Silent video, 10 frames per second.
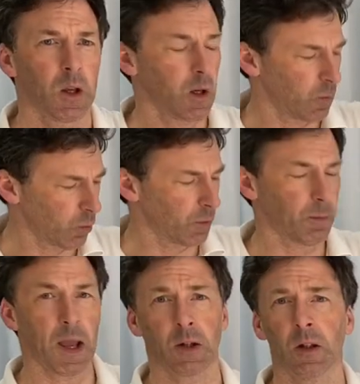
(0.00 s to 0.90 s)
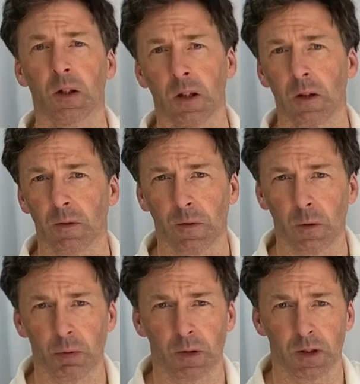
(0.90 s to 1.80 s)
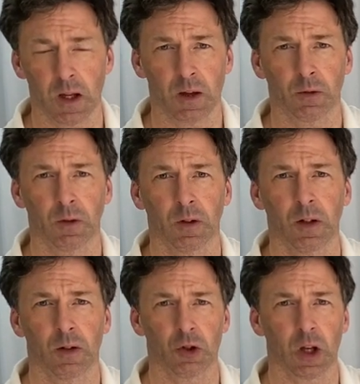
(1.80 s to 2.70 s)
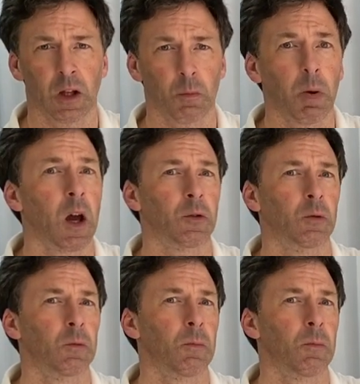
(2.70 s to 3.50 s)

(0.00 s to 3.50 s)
and wouldn't matter even if you put it down in a shallow puddle.